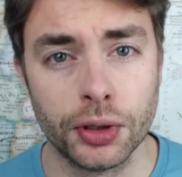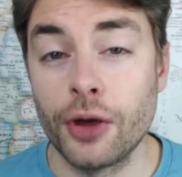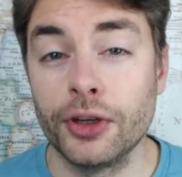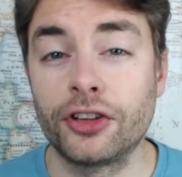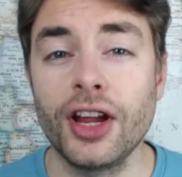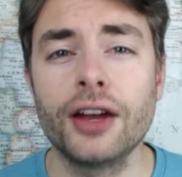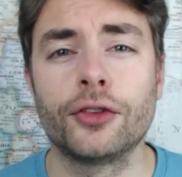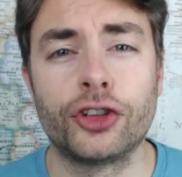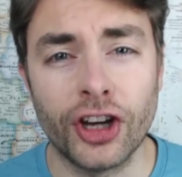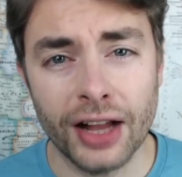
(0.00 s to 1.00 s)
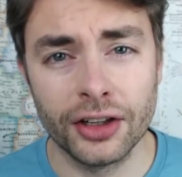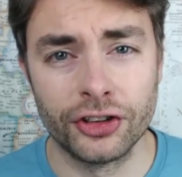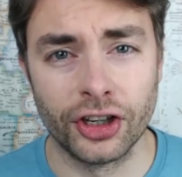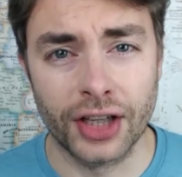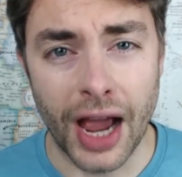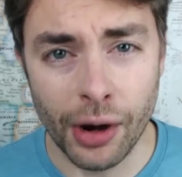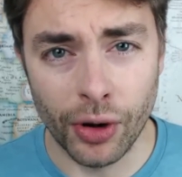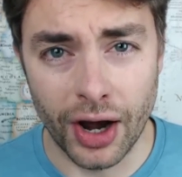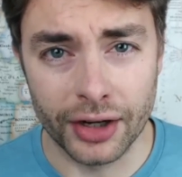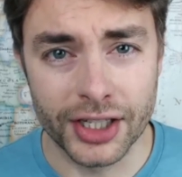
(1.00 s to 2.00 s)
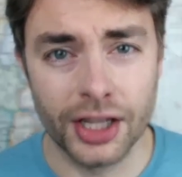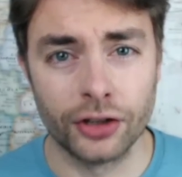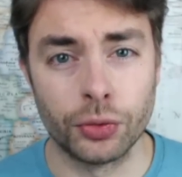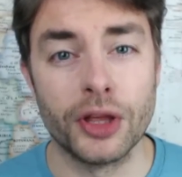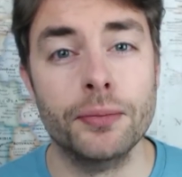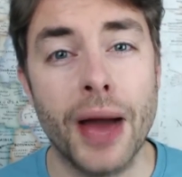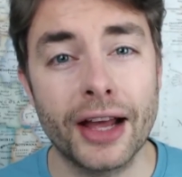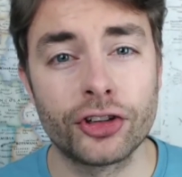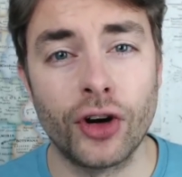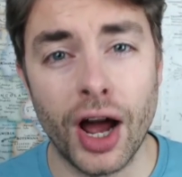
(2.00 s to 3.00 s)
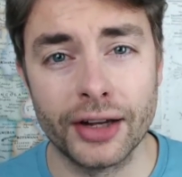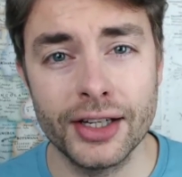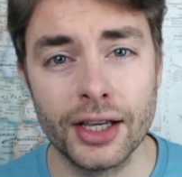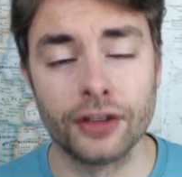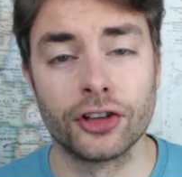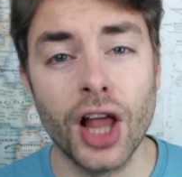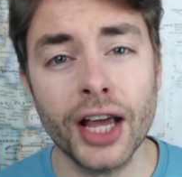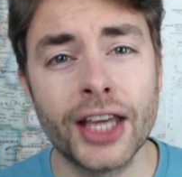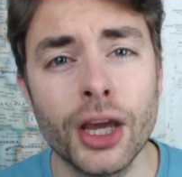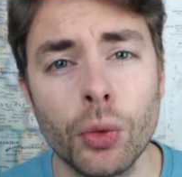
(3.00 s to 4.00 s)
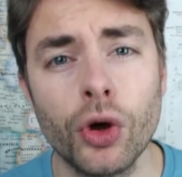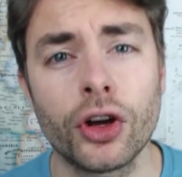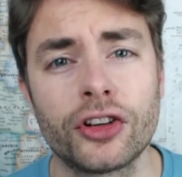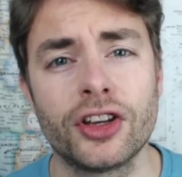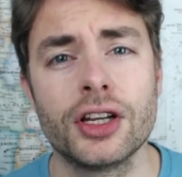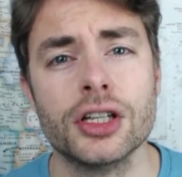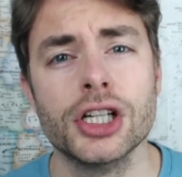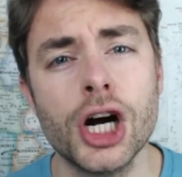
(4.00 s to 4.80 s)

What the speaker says: So instead of challenging our ideas with better ideas, like it works in,